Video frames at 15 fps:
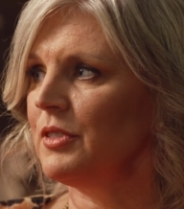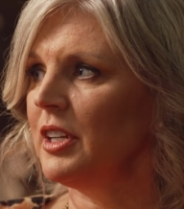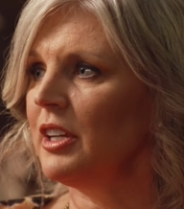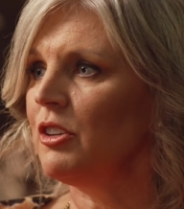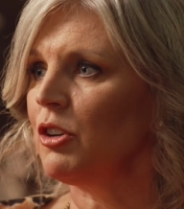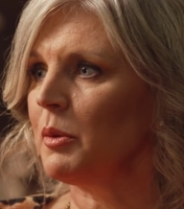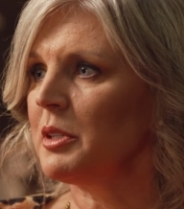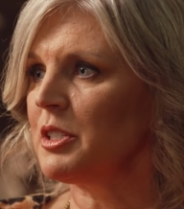
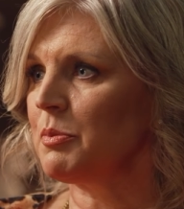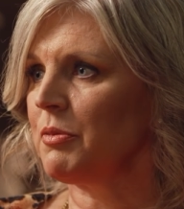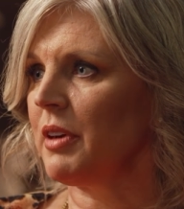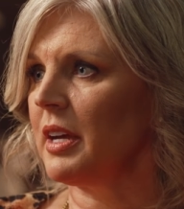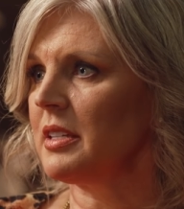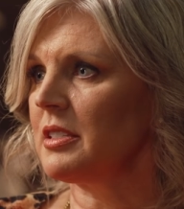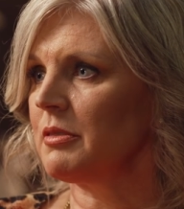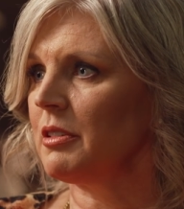enormous
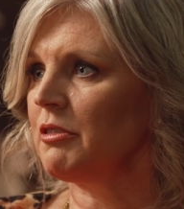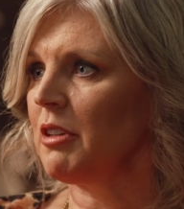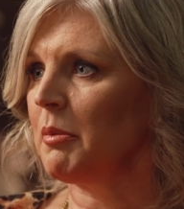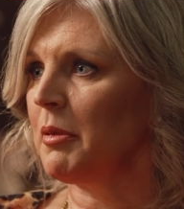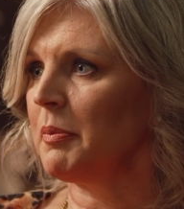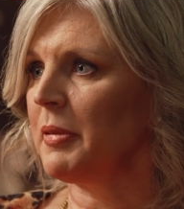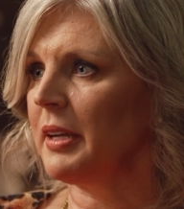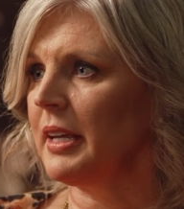breast would
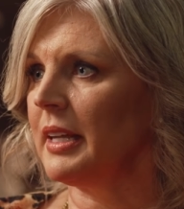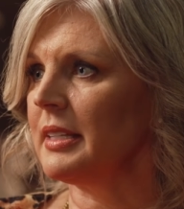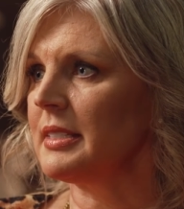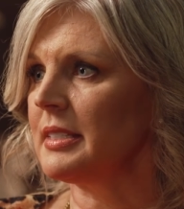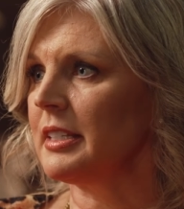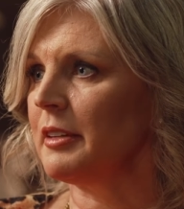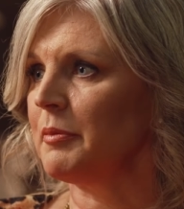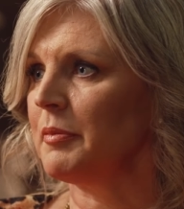rub up
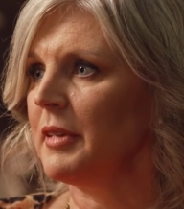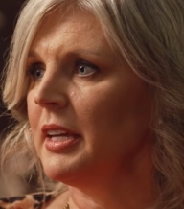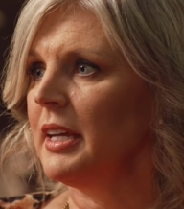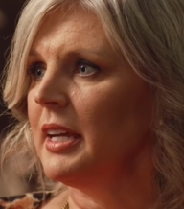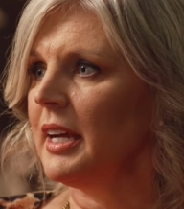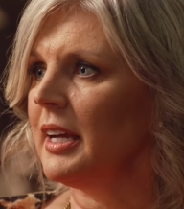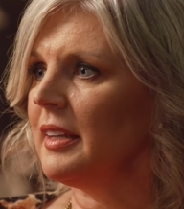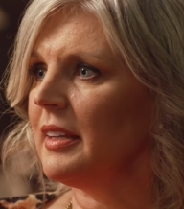against them.
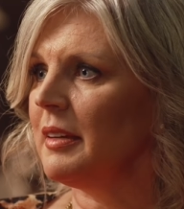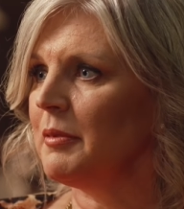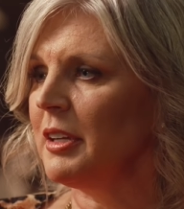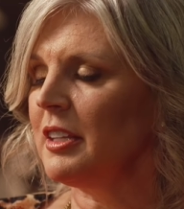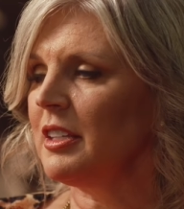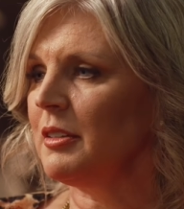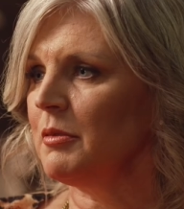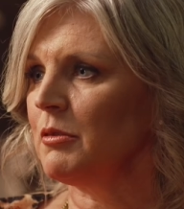And that
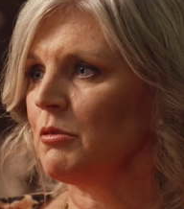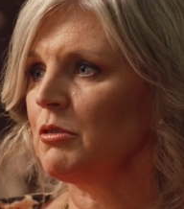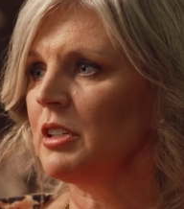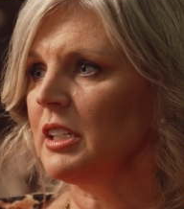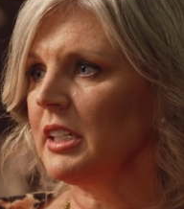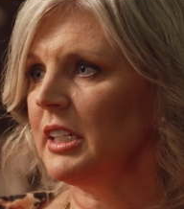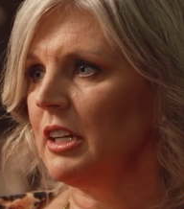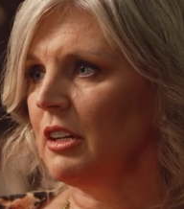made them really